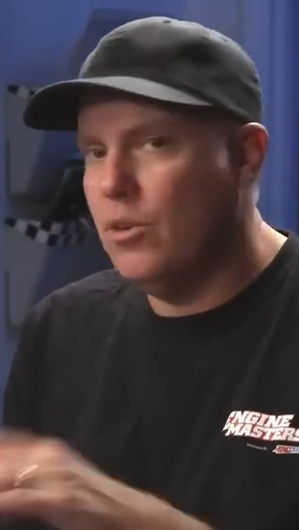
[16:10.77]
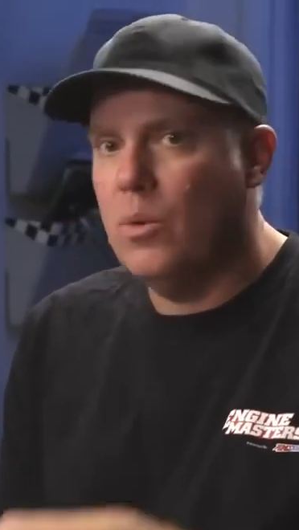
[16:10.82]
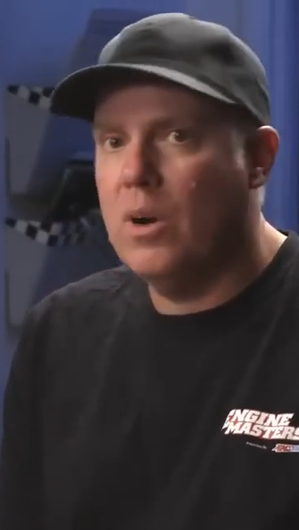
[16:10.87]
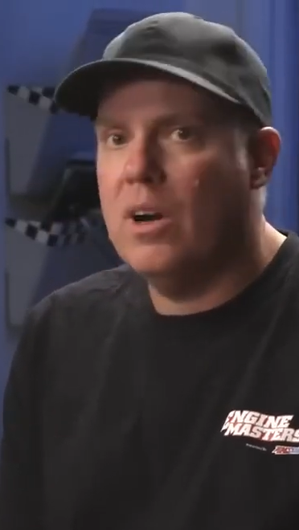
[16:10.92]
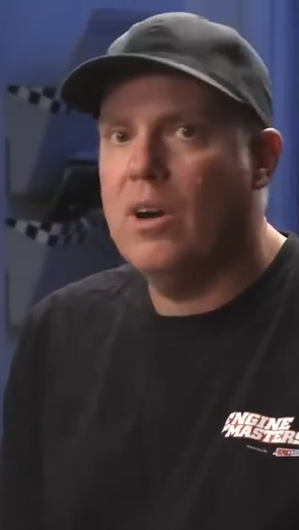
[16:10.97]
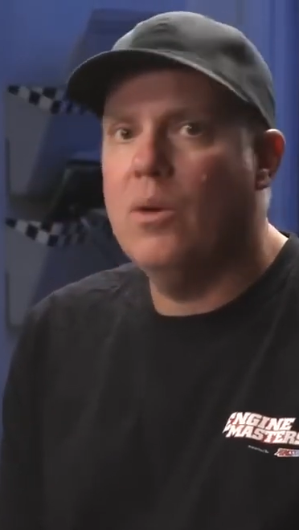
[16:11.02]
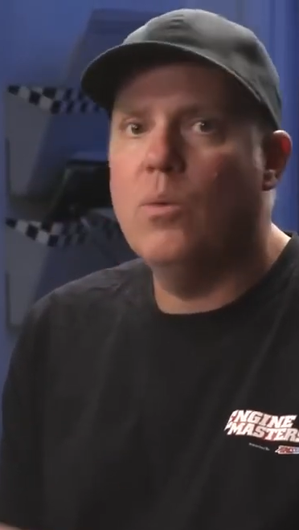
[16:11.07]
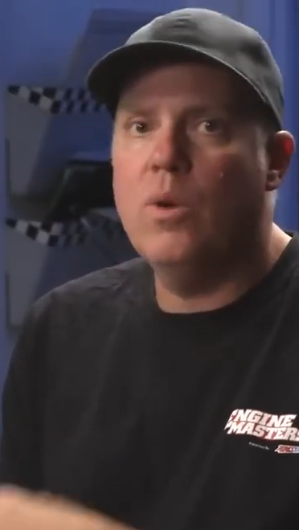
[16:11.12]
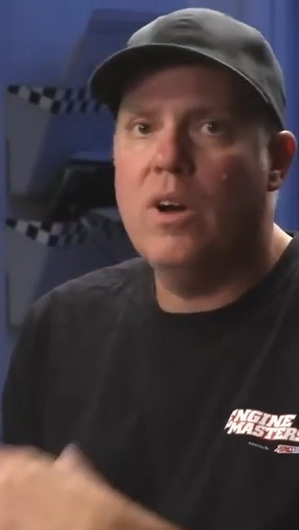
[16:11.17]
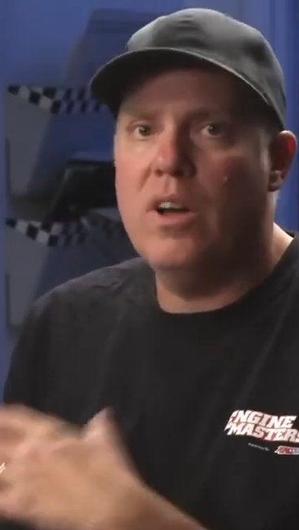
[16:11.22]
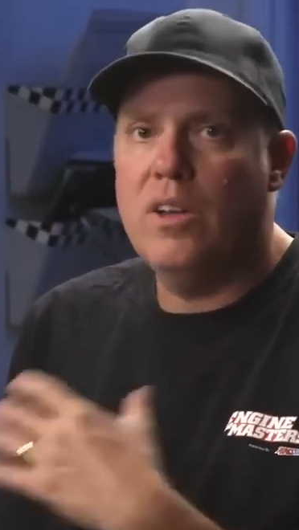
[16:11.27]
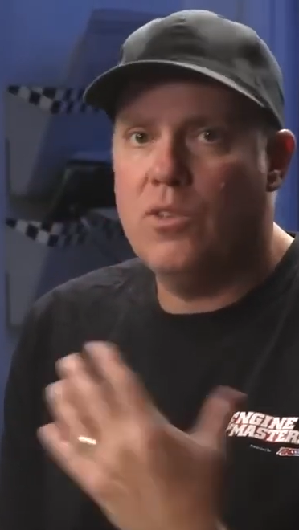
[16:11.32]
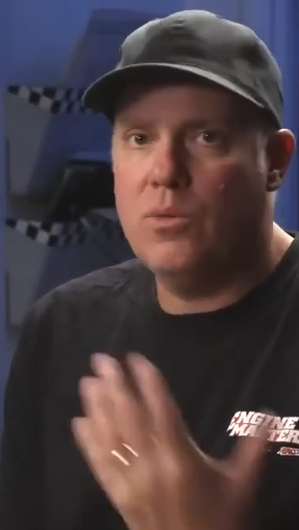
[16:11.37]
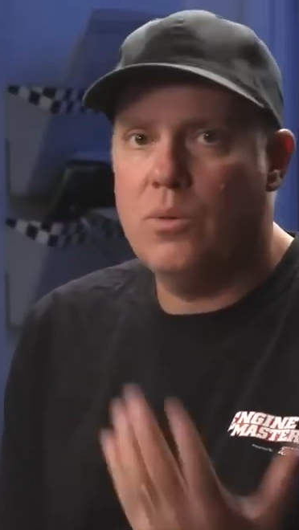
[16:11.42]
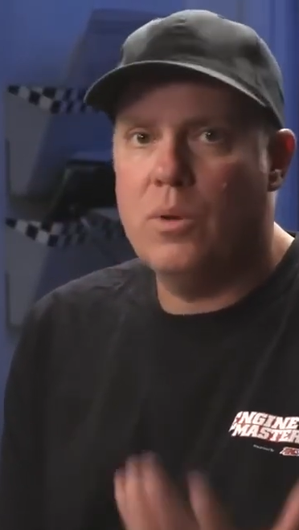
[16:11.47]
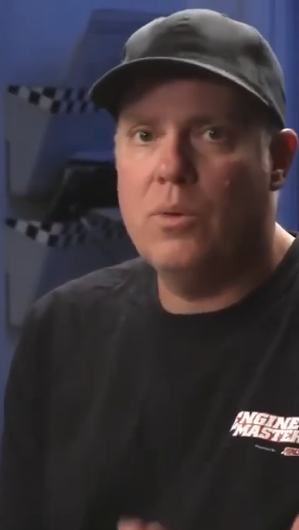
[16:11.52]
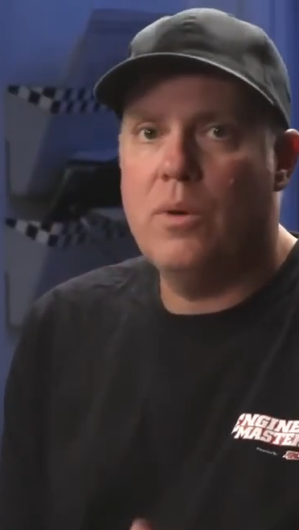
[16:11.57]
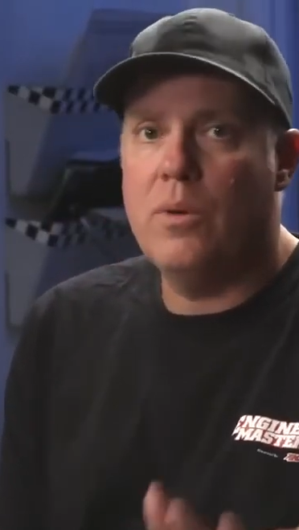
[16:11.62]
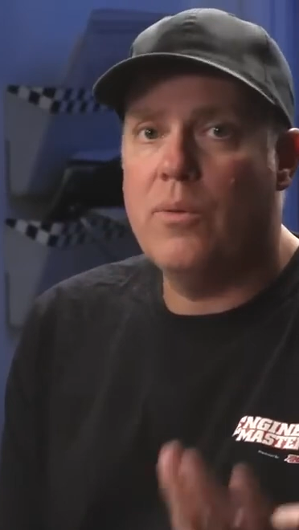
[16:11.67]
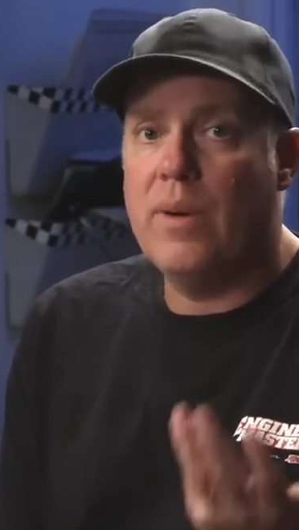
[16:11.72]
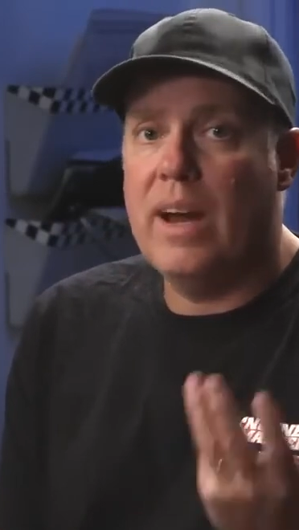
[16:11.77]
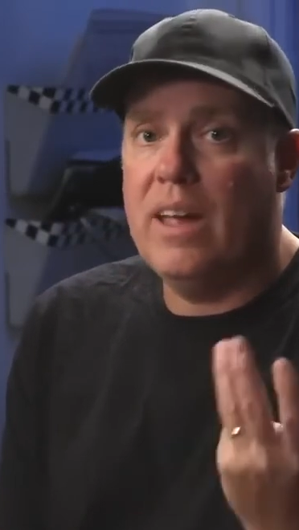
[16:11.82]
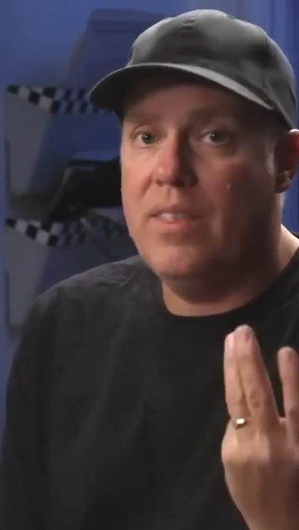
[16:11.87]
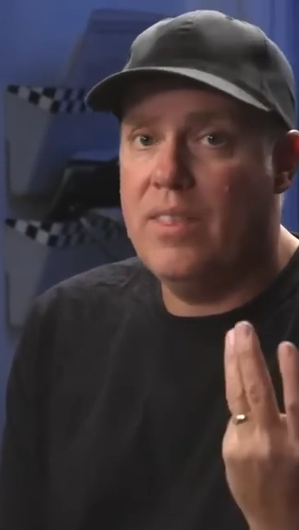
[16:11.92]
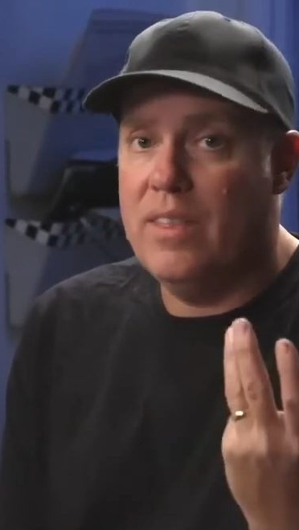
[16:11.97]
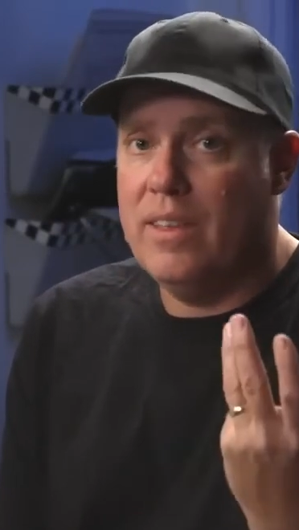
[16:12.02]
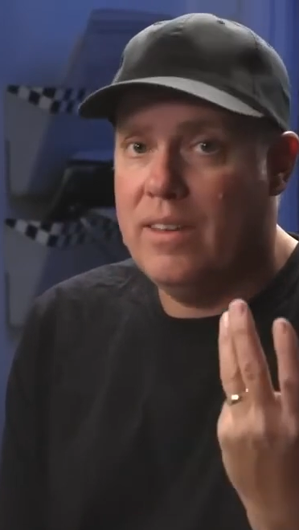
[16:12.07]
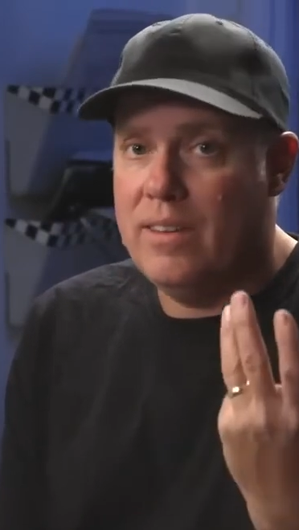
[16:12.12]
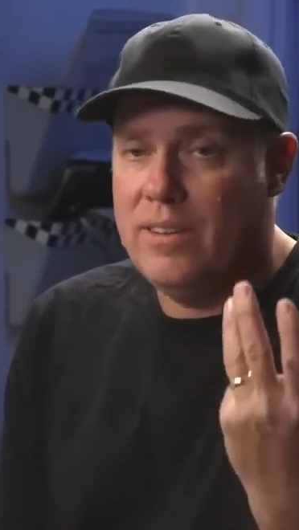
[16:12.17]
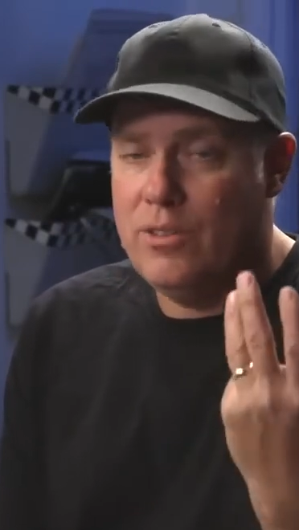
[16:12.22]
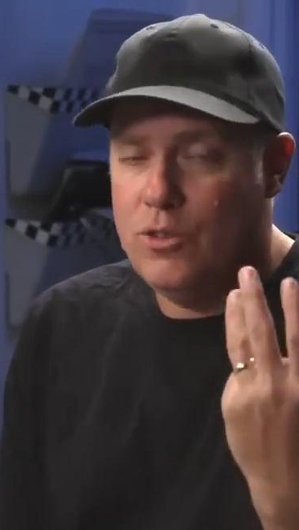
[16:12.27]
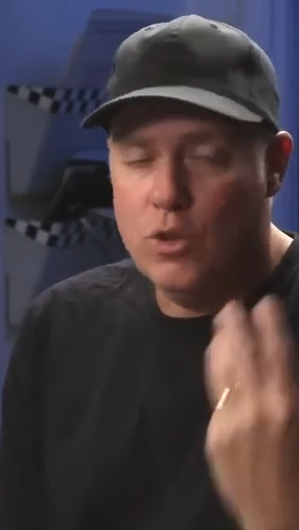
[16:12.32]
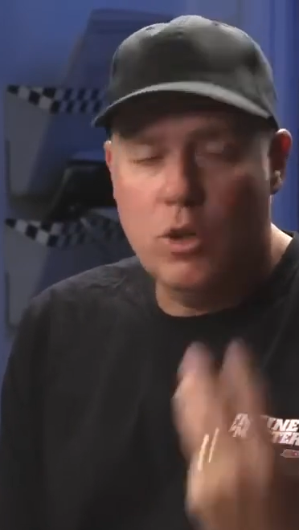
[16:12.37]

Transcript: to where it was when we ran the